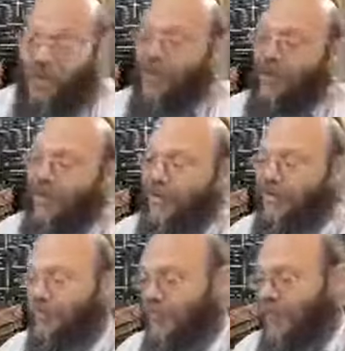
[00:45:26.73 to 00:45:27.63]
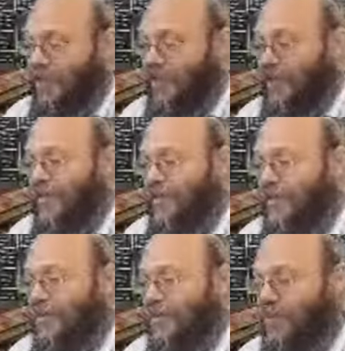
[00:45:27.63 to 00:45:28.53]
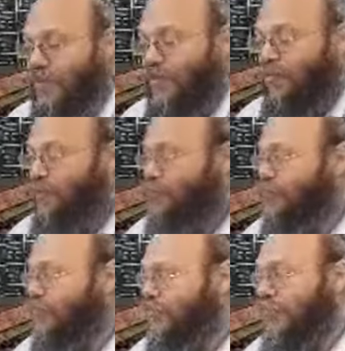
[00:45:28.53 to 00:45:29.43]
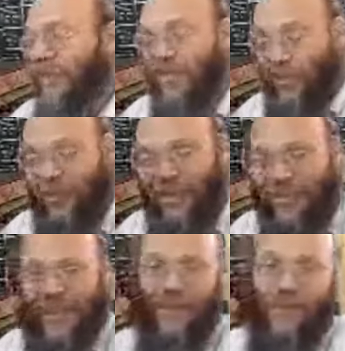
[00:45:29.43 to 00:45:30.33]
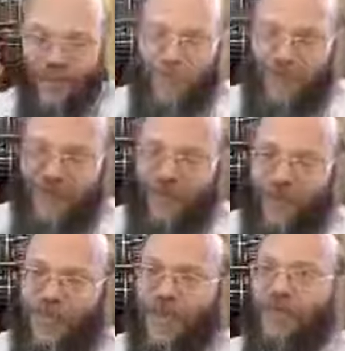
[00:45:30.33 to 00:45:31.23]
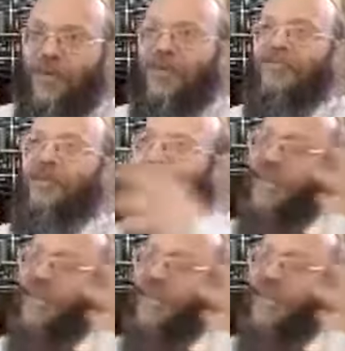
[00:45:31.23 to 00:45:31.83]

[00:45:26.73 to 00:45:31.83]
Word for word: Okay. So, the truth is I was not planning to speak about it, but I